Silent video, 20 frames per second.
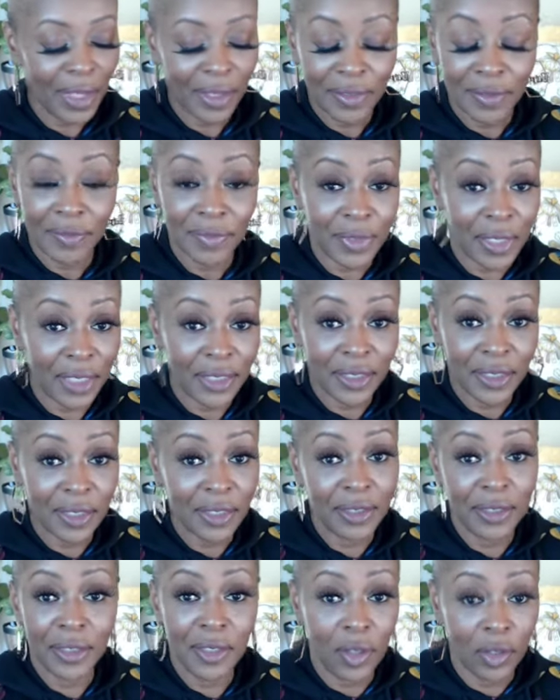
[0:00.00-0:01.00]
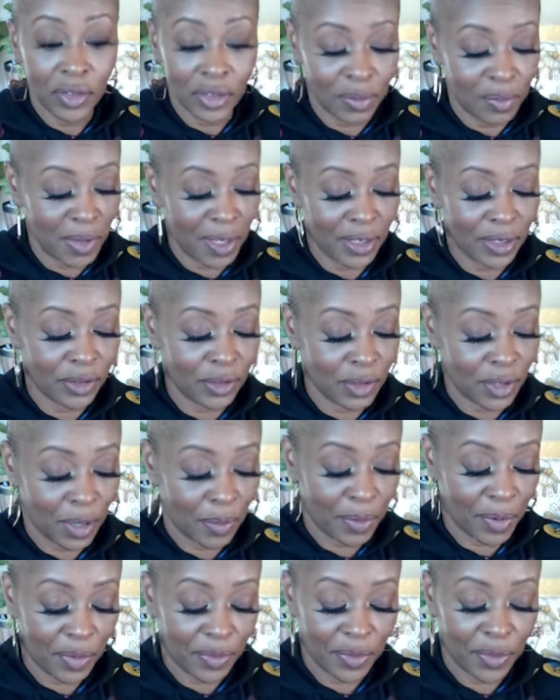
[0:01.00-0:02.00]
Because you're gonna smell it through that
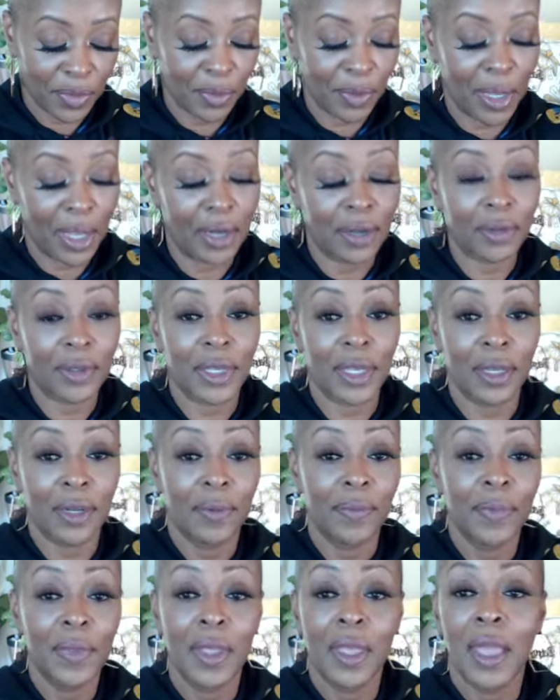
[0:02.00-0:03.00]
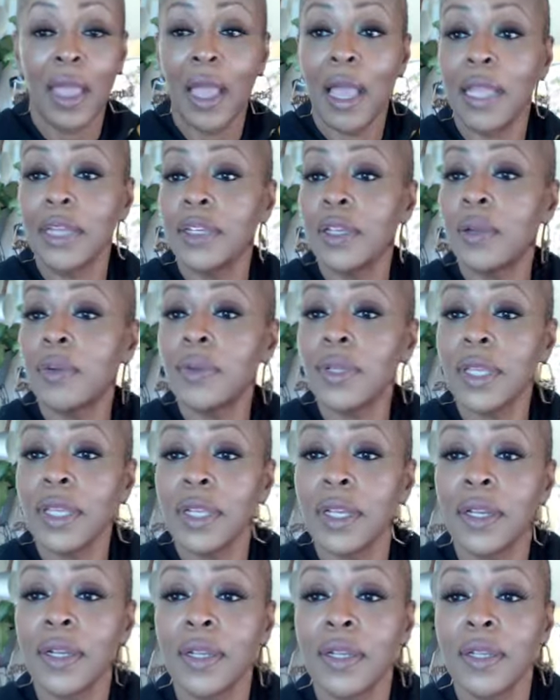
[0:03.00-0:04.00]
perfume. I don't care. I don't
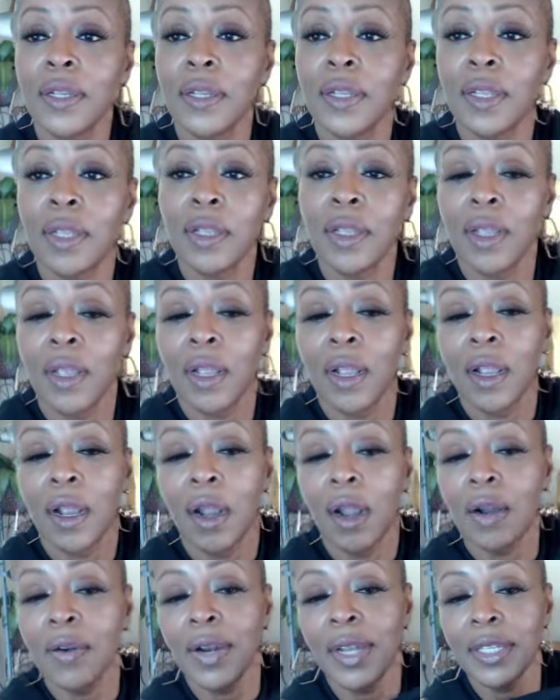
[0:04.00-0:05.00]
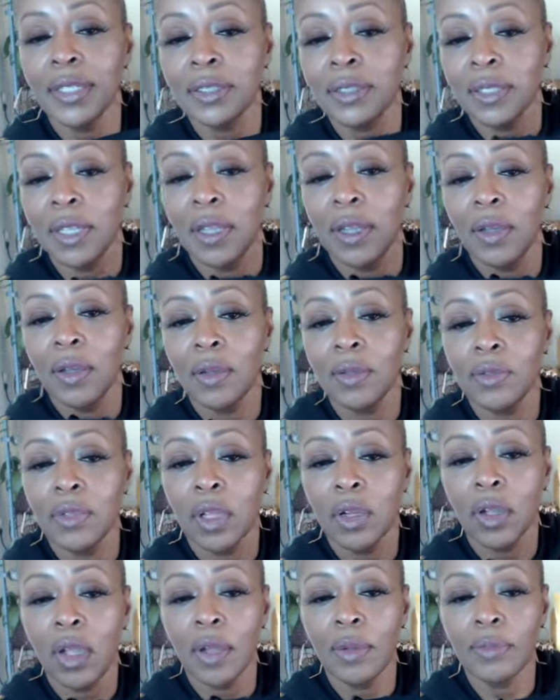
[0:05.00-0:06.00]
care. Alright, so
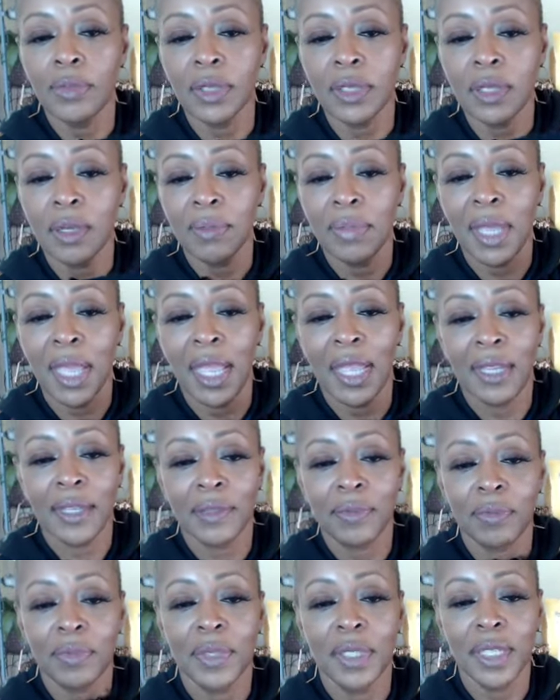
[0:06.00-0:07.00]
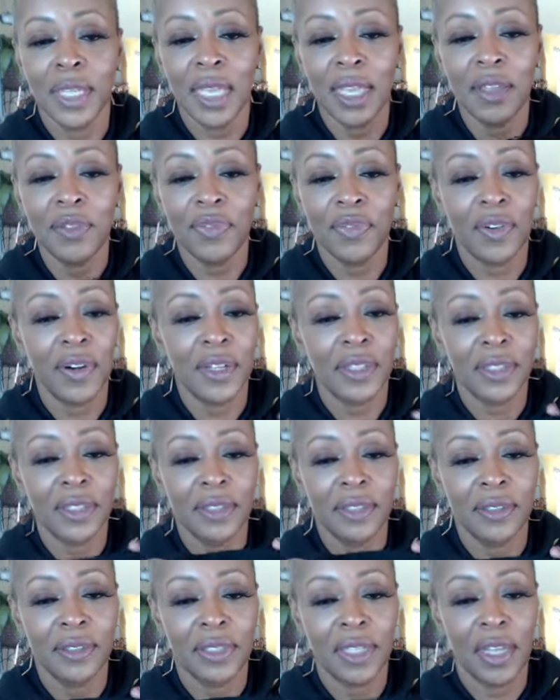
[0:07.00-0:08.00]
no combs in the back. Big head friendly,
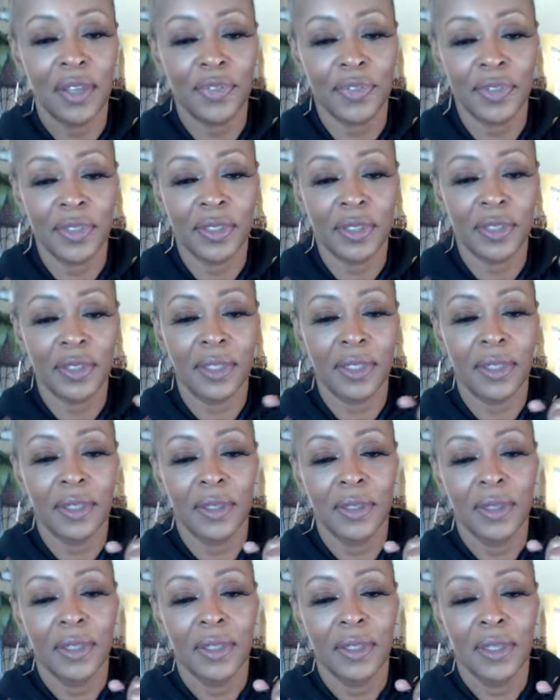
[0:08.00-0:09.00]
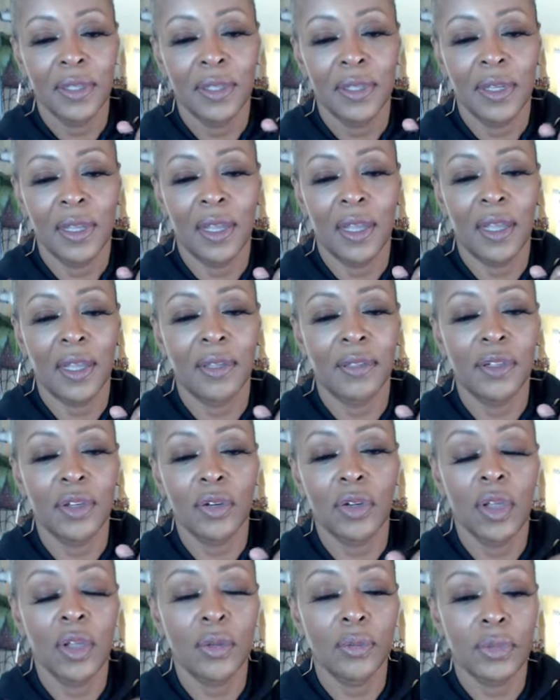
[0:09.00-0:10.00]
definitely. No
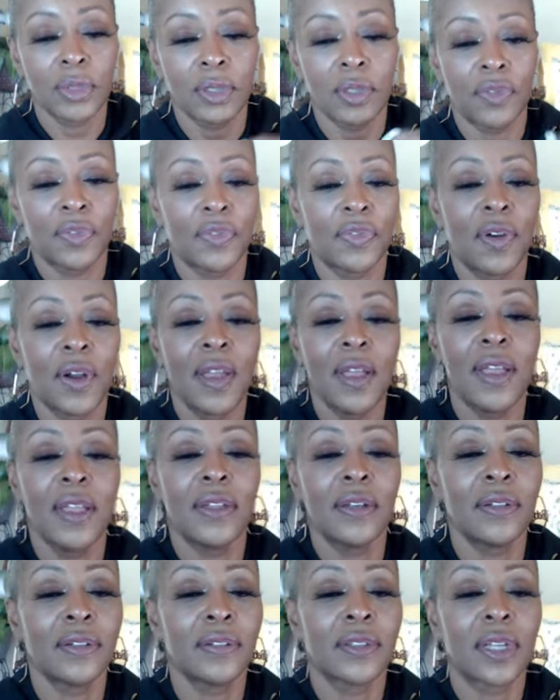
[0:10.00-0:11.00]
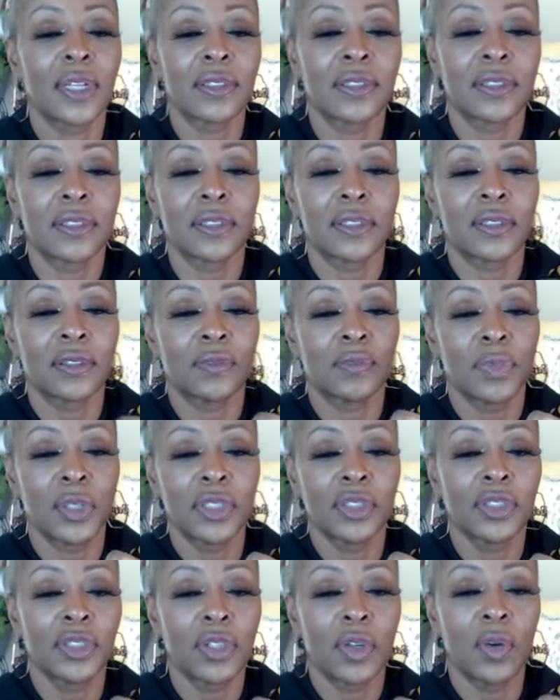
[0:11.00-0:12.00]
combs in the front. You got this
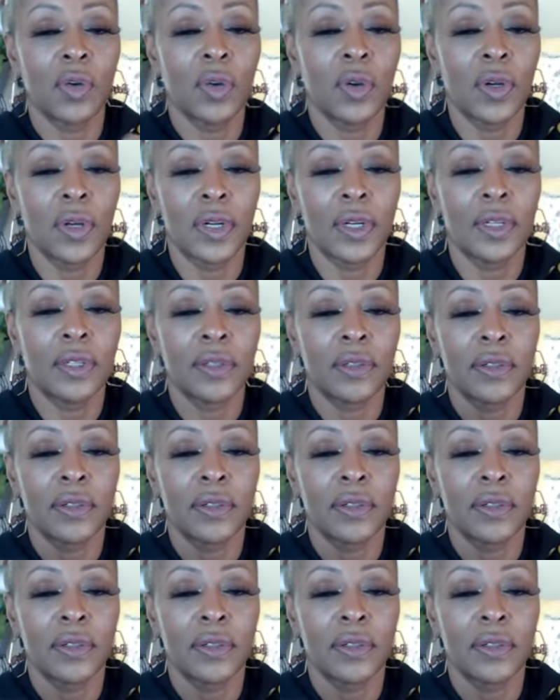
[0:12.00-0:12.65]
bungee cord.